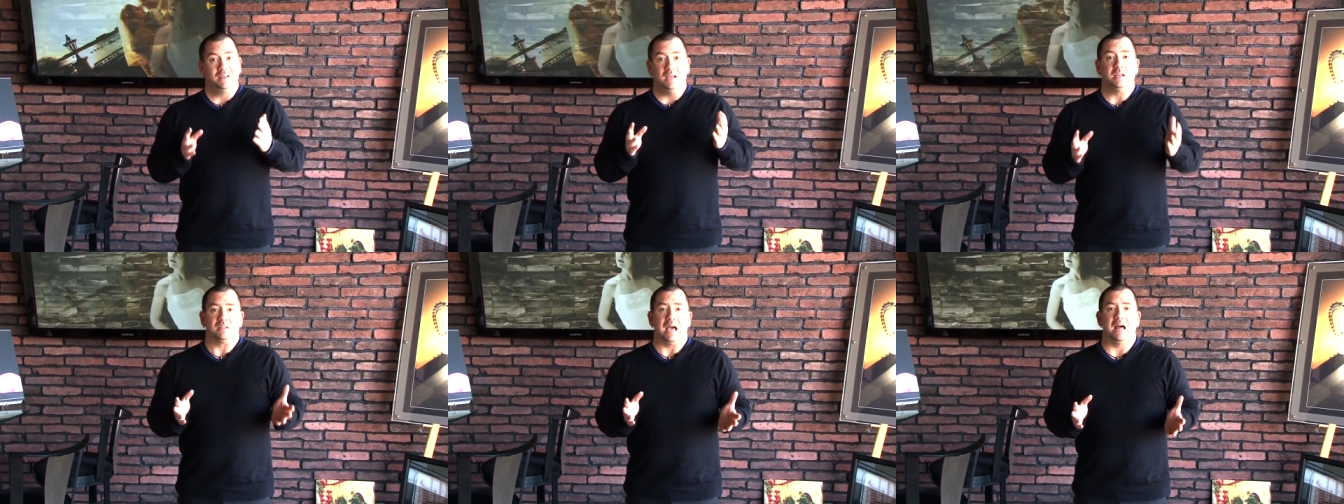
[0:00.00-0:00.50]

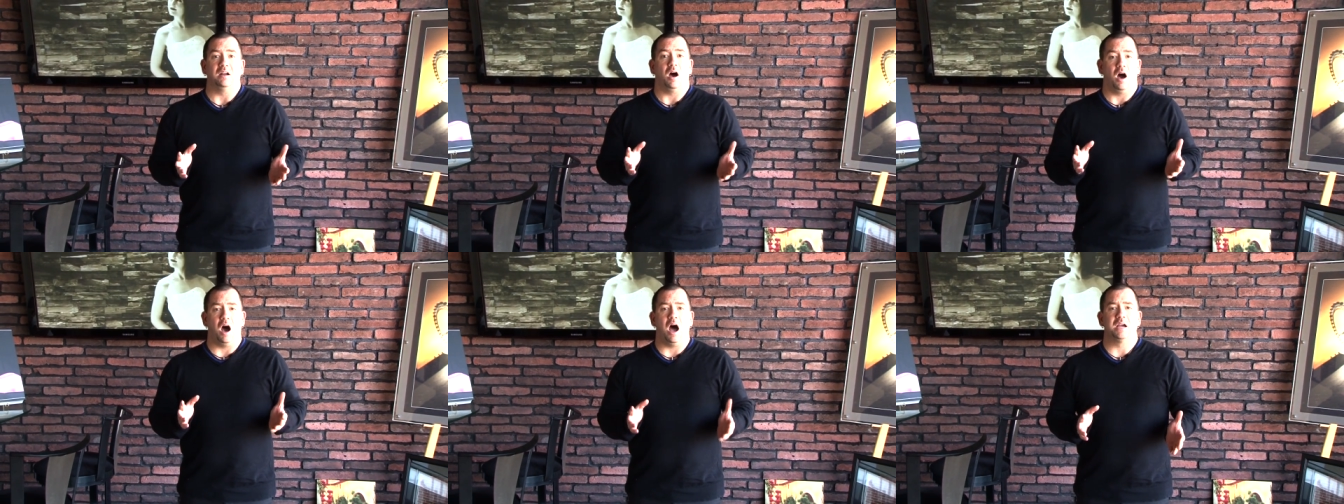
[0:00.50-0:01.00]
is at a
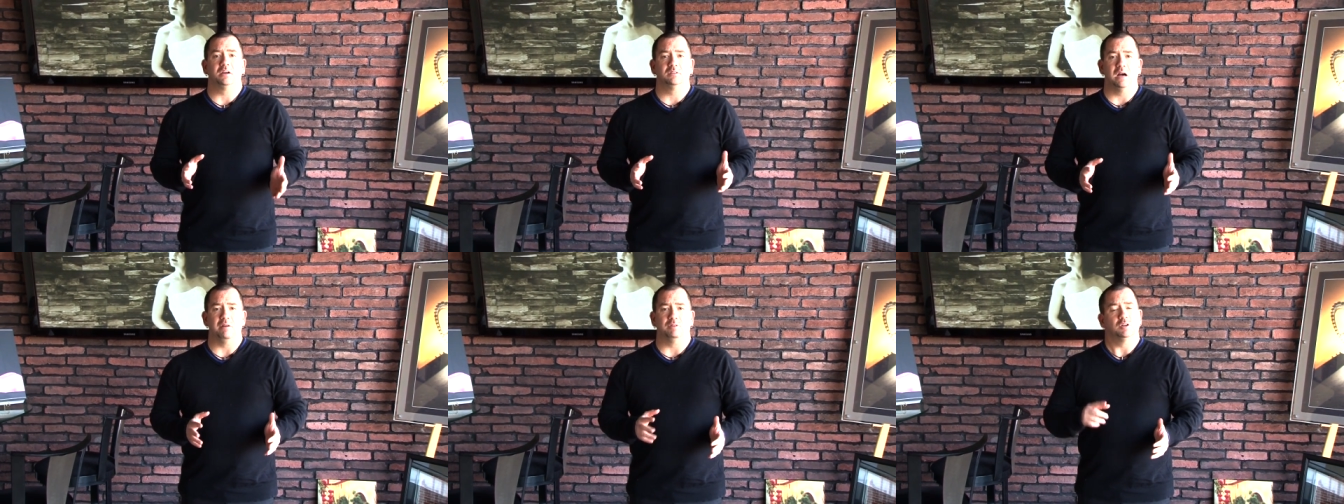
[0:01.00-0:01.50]
higher
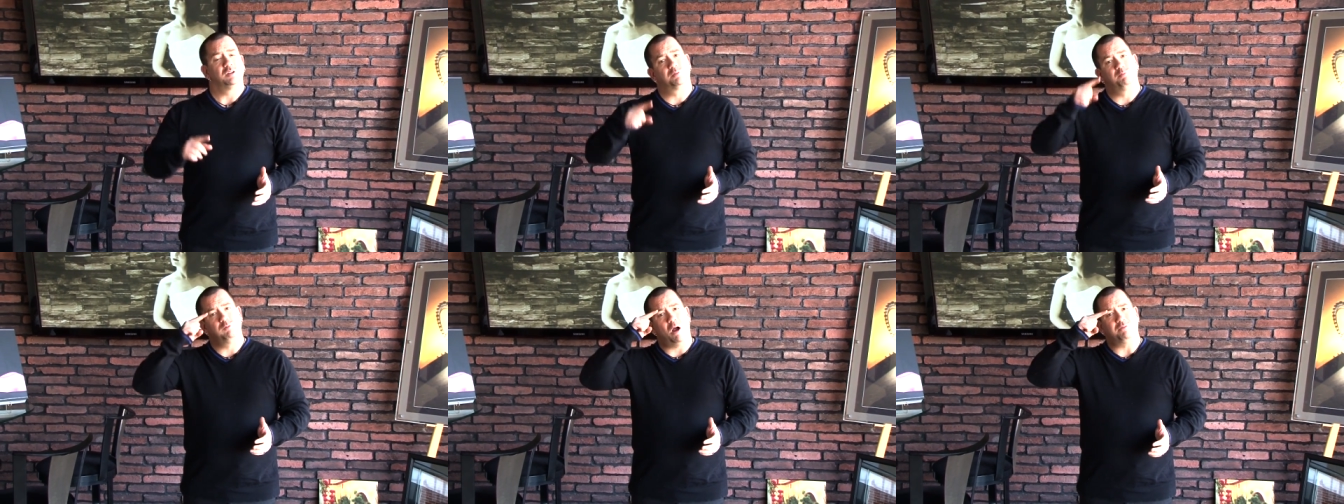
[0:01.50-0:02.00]
level. It's
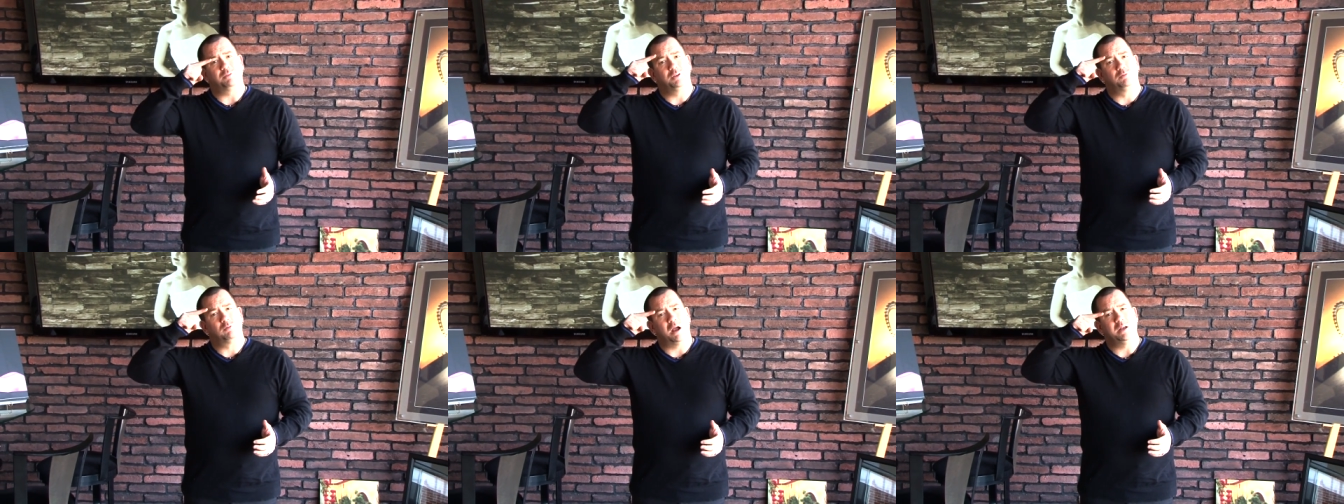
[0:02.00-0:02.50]
roughly
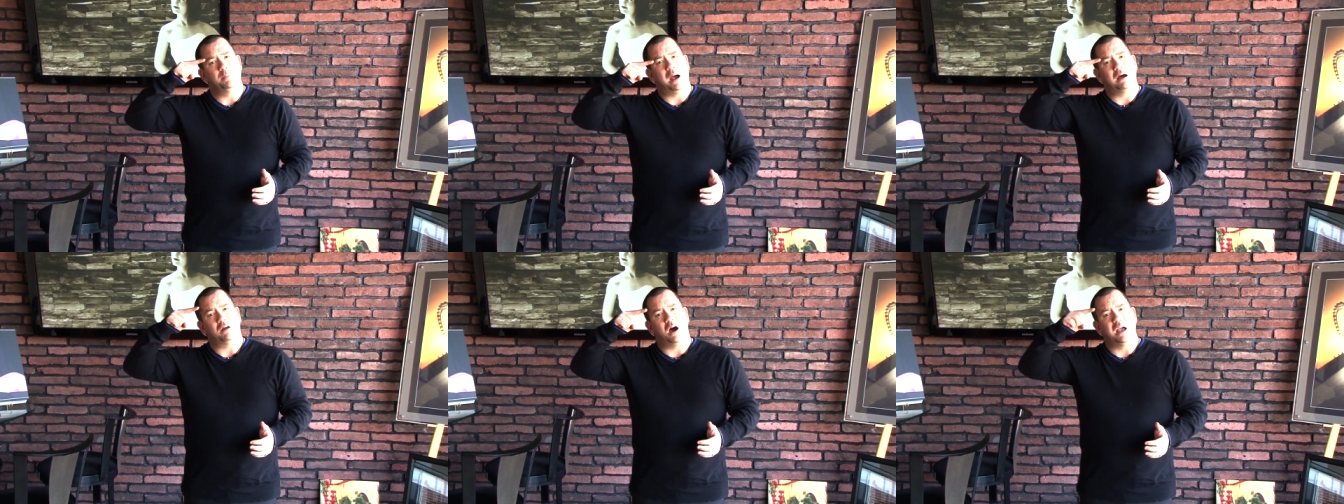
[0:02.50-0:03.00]
right
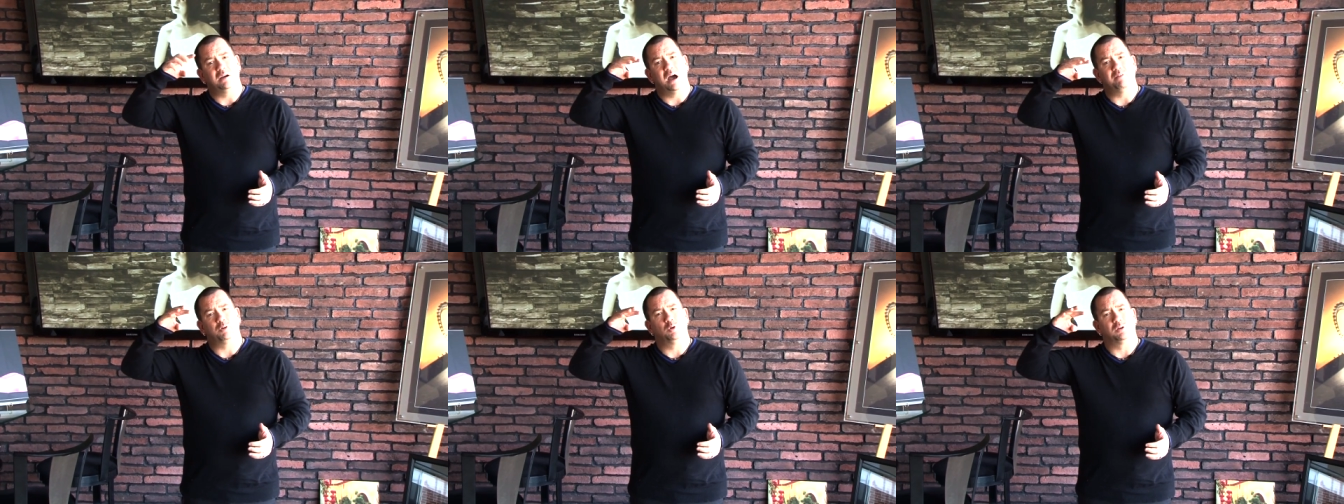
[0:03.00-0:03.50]
about eye
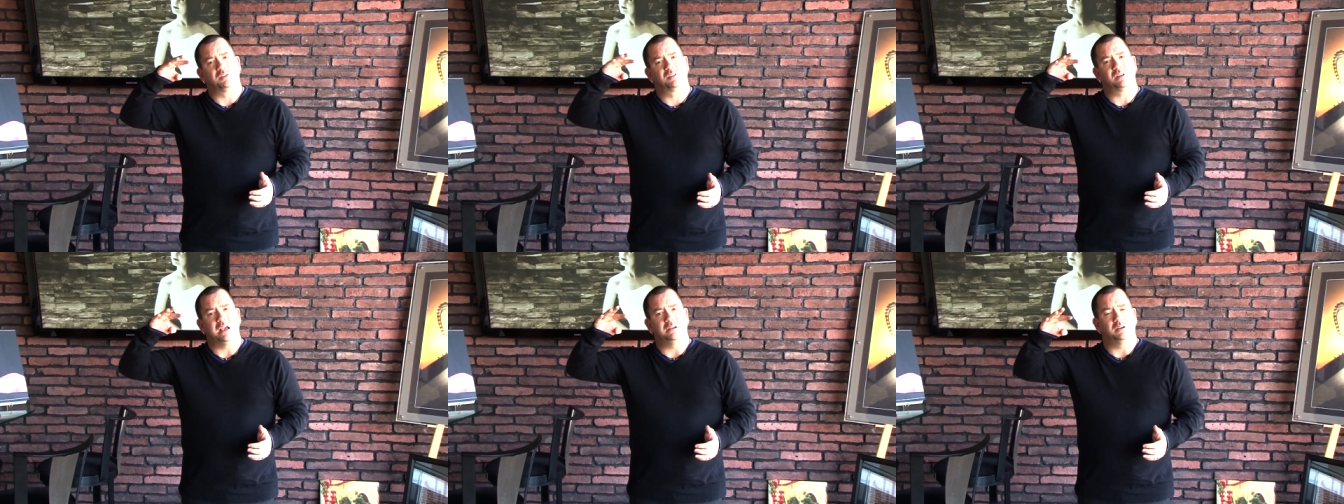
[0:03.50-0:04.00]
level or
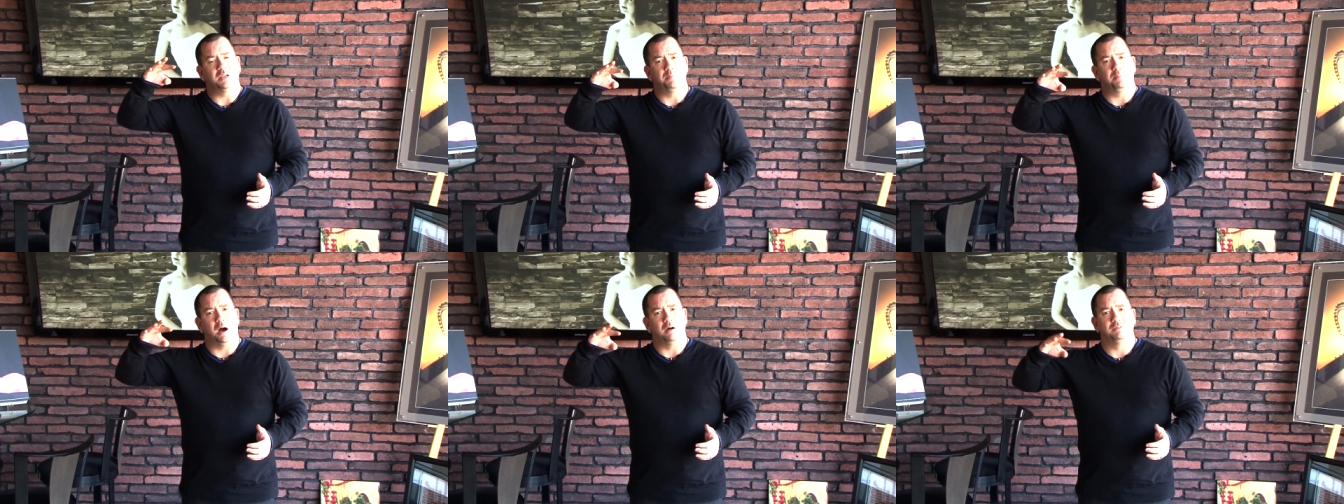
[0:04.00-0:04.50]
slightly
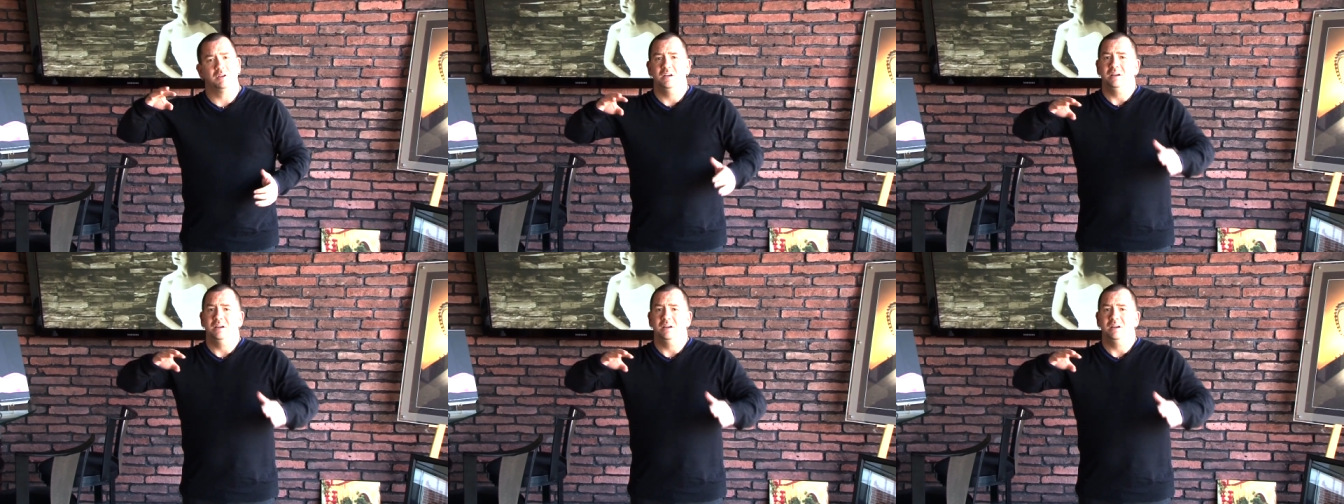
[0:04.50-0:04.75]
above.